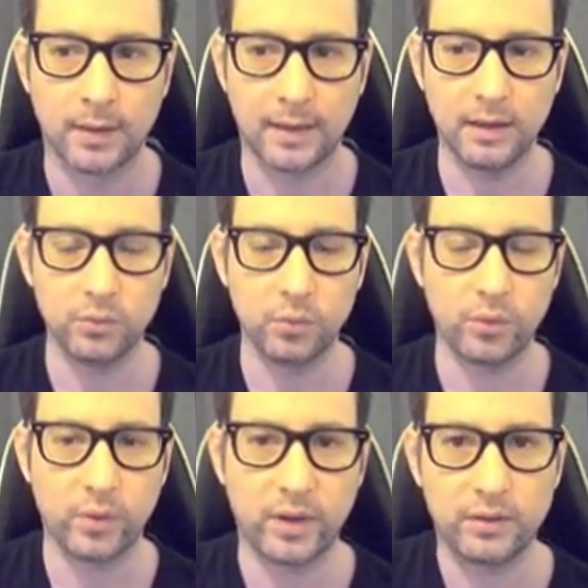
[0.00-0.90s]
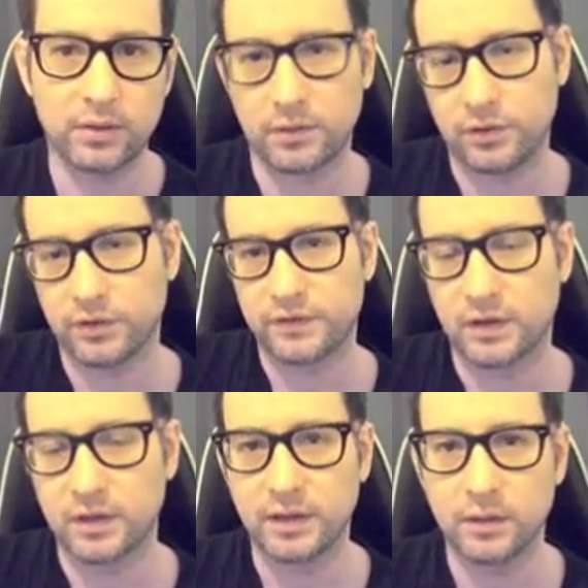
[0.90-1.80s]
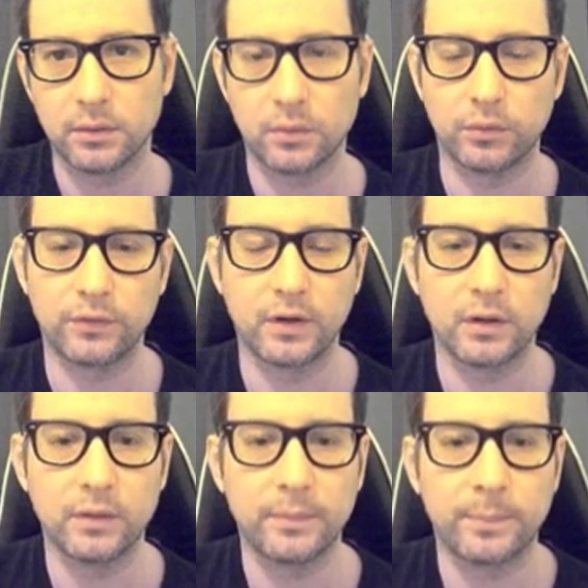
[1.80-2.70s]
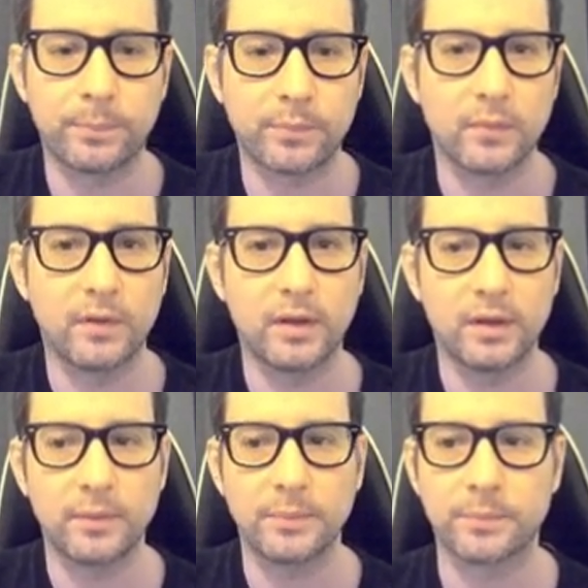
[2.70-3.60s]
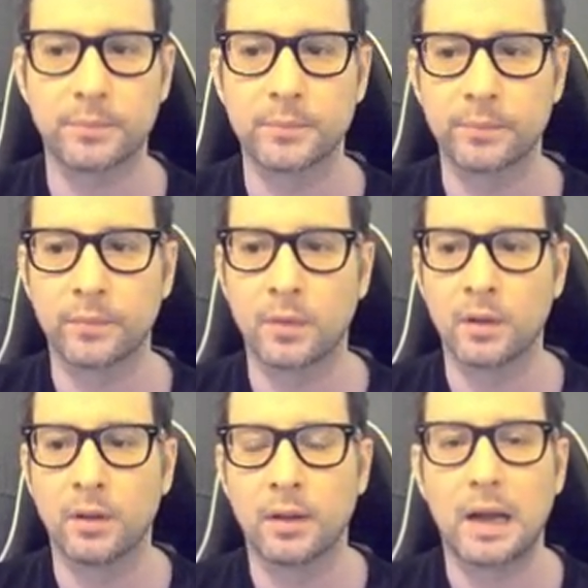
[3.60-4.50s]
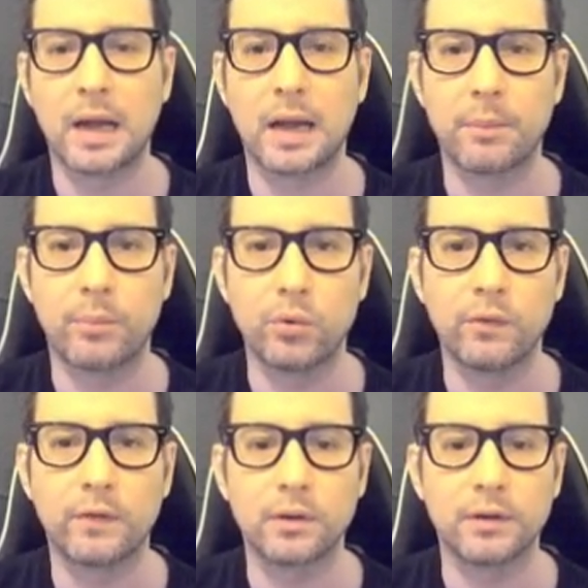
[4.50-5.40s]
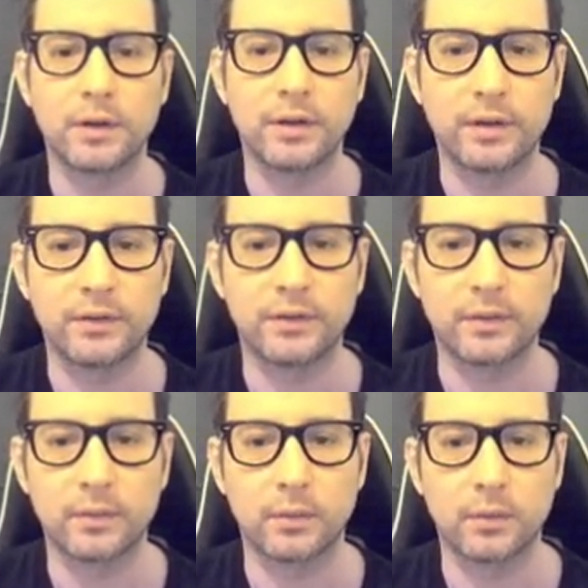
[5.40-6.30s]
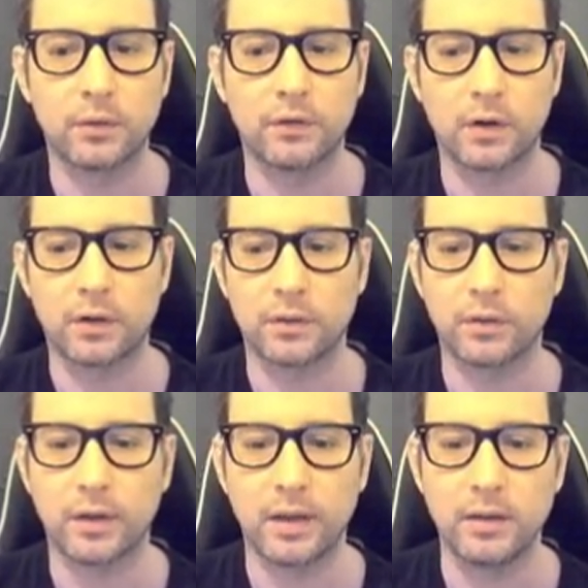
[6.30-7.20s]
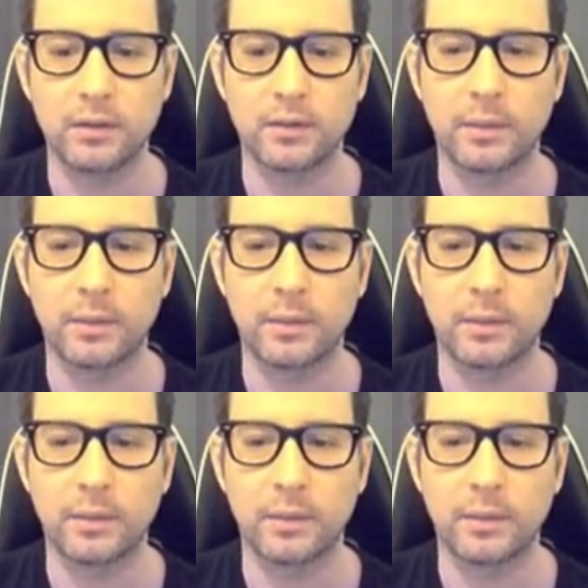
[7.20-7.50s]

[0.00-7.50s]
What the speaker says: and we wait just a little until the approval is done. Okay, the